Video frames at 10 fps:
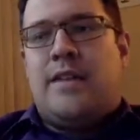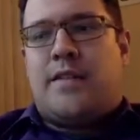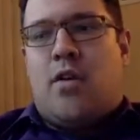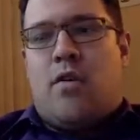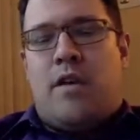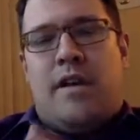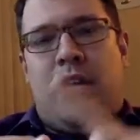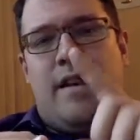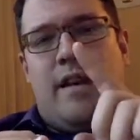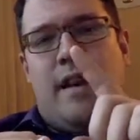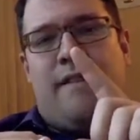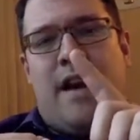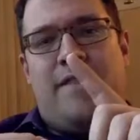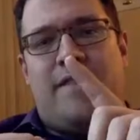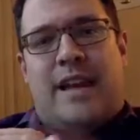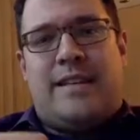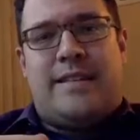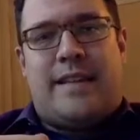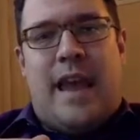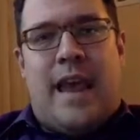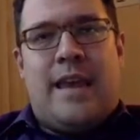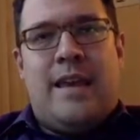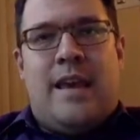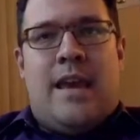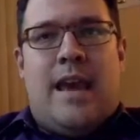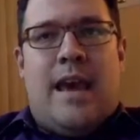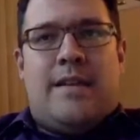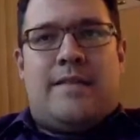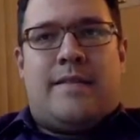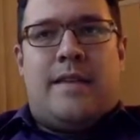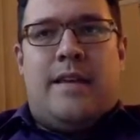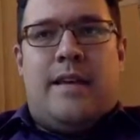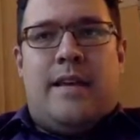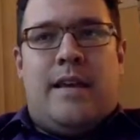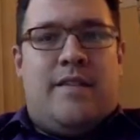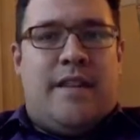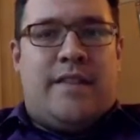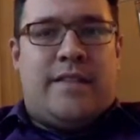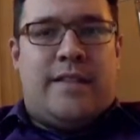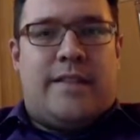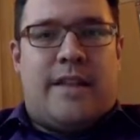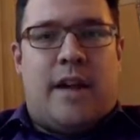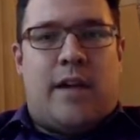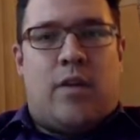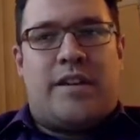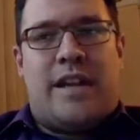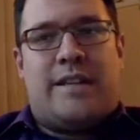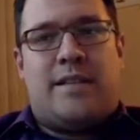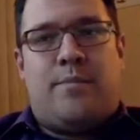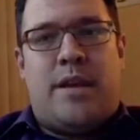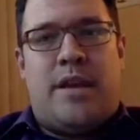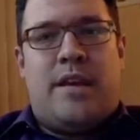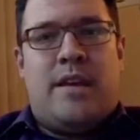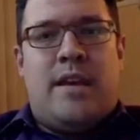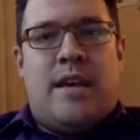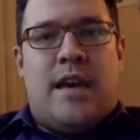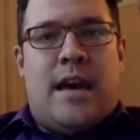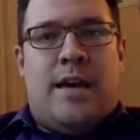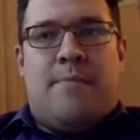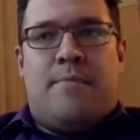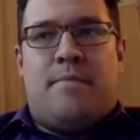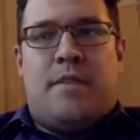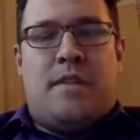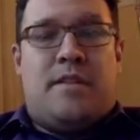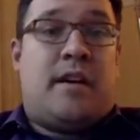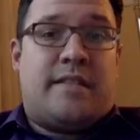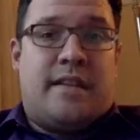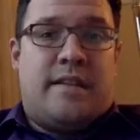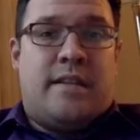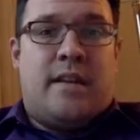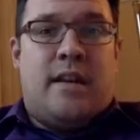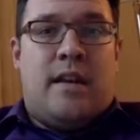So if I have dentist A has invested in a CIREC where dentist B doesn't,